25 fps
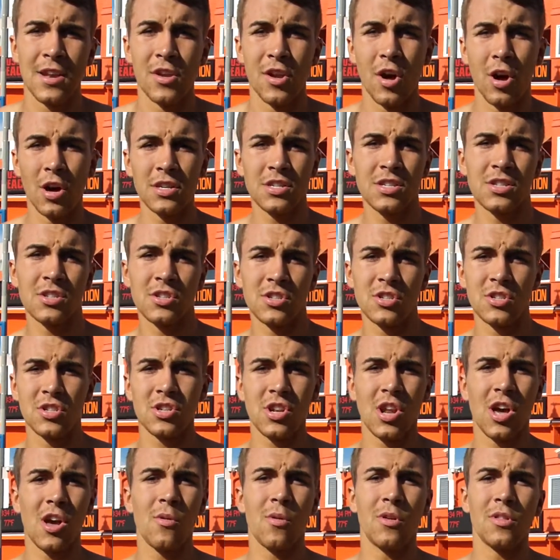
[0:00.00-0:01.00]
Nice and
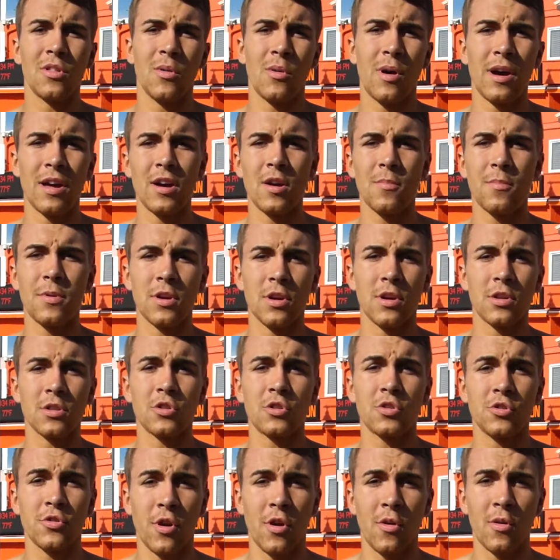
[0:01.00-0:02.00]
slow on the way up and
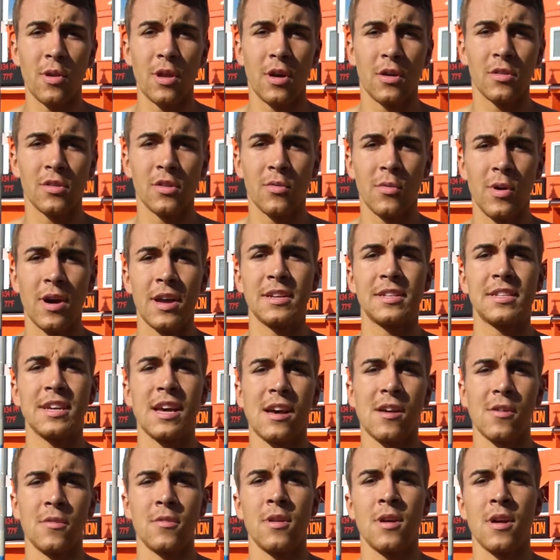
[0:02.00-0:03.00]
control it on the way
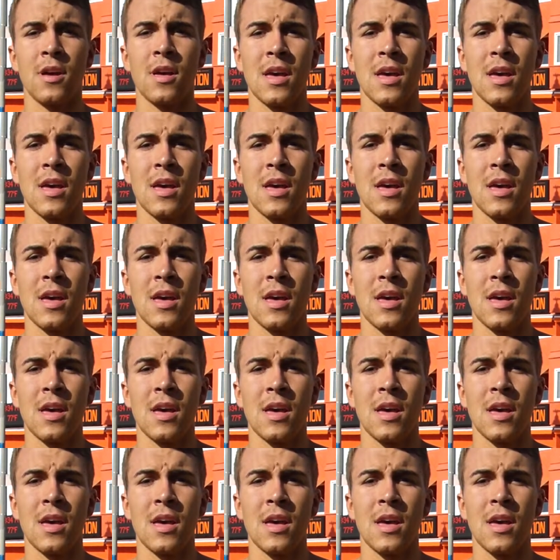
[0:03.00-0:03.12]
down.